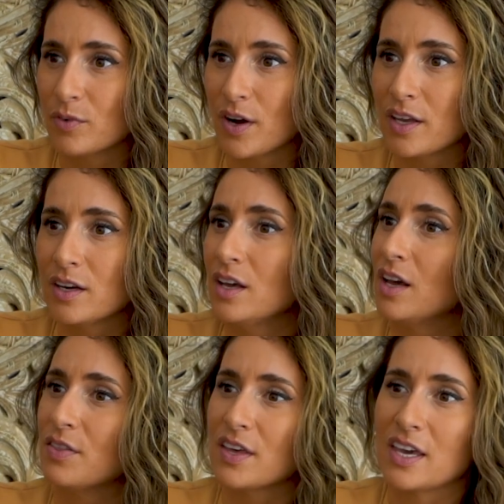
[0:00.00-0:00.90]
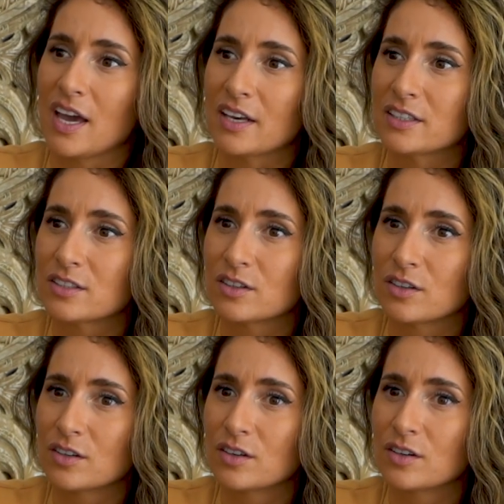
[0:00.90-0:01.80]
right? They can't,
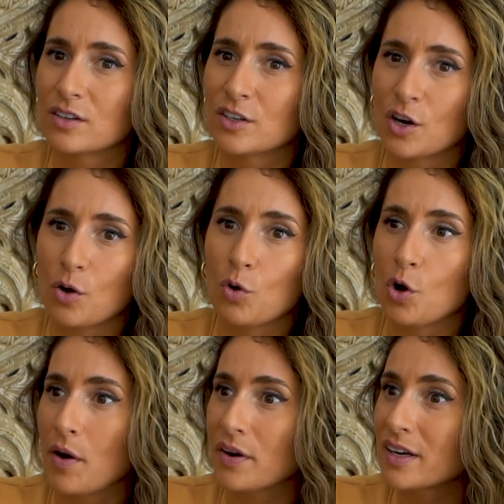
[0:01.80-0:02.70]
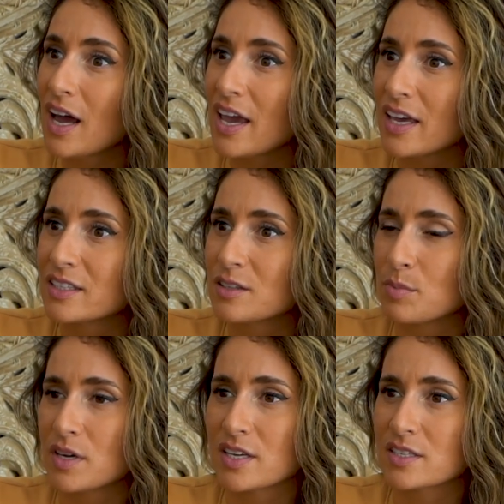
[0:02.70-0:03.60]
go out at night
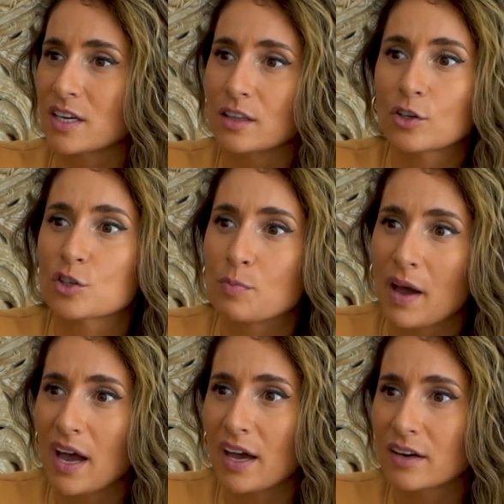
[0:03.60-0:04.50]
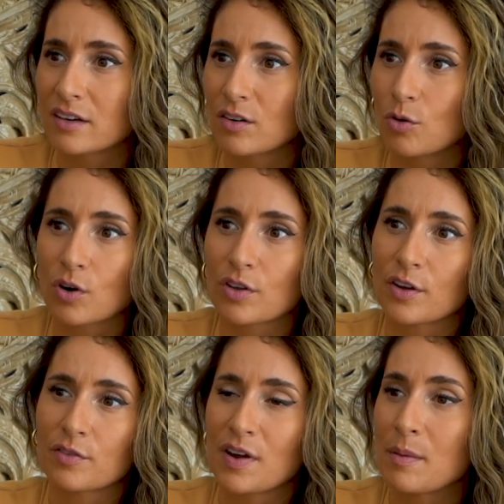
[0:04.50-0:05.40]
because it looks bad or
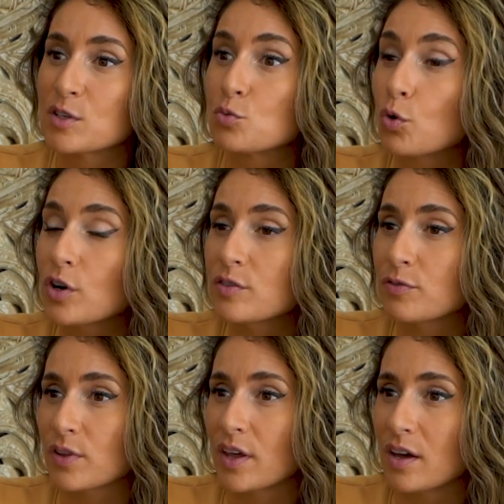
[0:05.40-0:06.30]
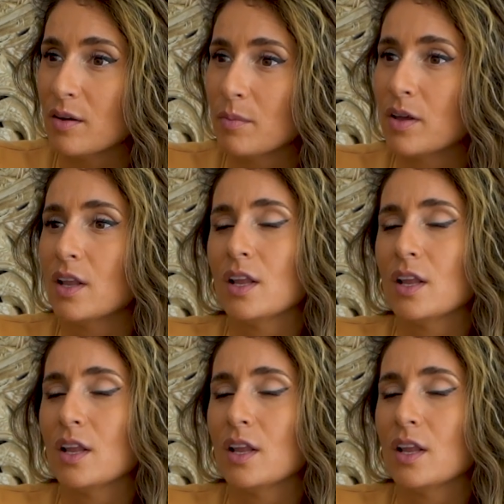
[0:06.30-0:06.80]
their family's worried for them.